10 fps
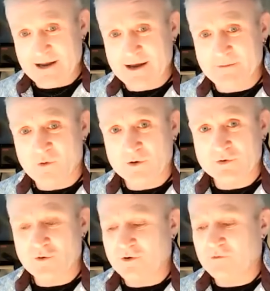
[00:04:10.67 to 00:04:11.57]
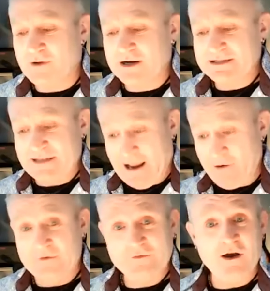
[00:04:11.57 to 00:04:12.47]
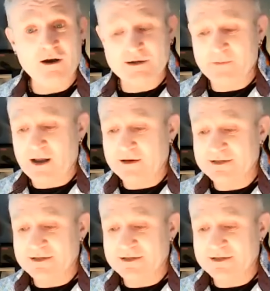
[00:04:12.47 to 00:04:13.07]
and more rhetorical, because now we've talked about it.